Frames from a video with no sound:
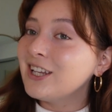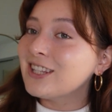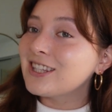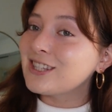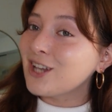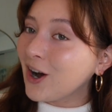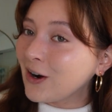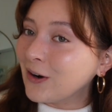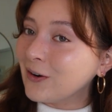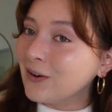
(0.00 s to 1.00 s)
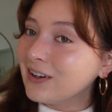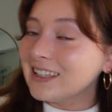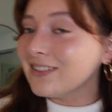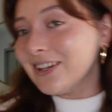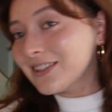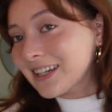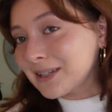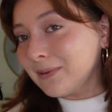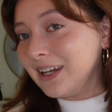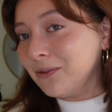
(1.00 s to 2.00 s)
So this video is gonna
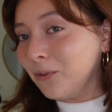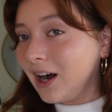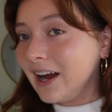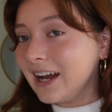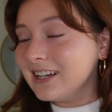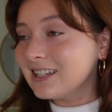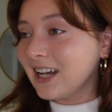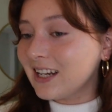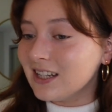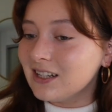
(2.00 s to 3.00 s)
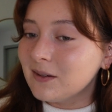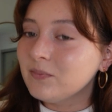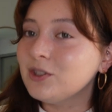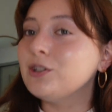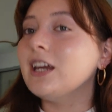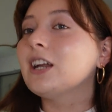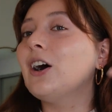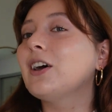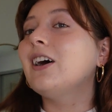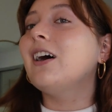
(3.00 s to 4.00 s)
explain why I decided to take
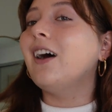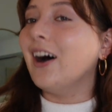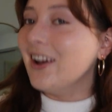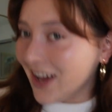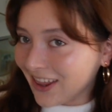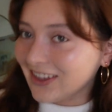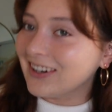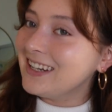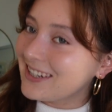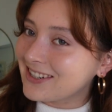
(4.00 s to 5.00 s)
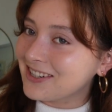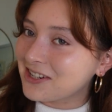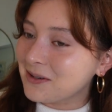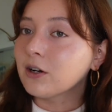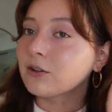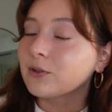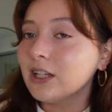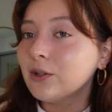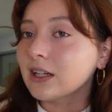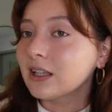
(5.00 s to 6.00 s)
on another internship. But
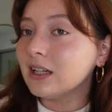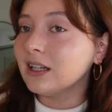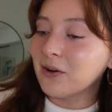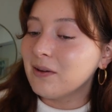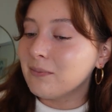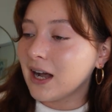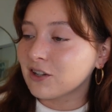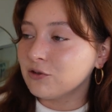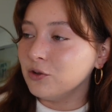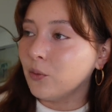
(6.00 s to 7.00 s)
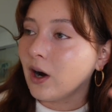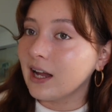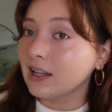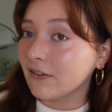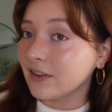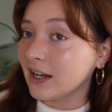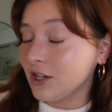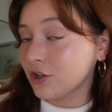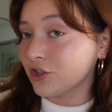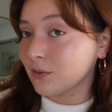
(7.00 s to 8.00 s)
really quickly, going back to why I left that
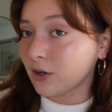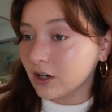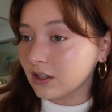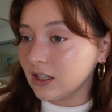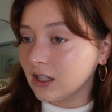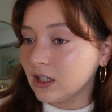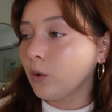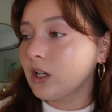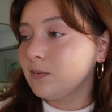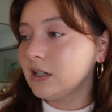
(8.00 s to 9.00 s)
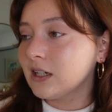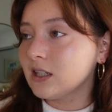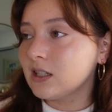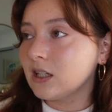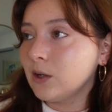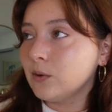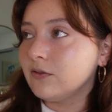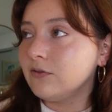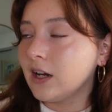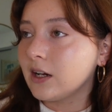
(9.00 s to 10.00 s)
internship early was because it was
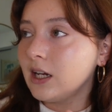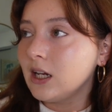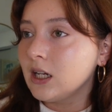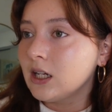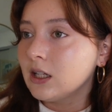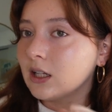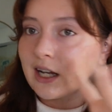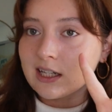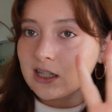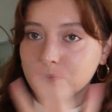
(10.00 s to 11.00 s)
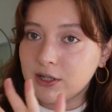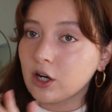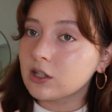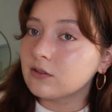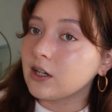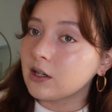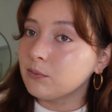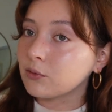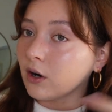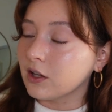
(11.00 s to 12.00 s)
very, like I said, PR is very
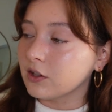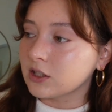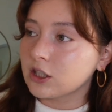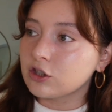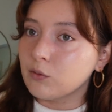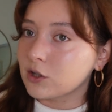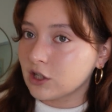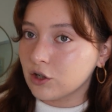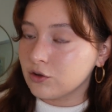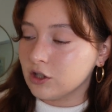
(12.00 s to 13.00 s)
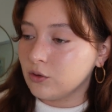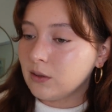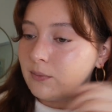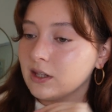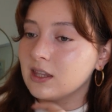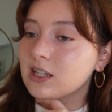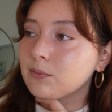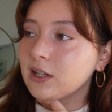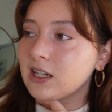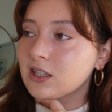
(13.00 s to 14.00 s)
broad. There's like so much that goes into it, but this
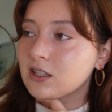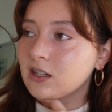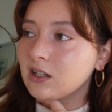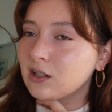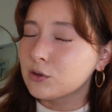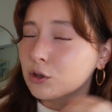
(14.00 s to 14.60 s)
place, it was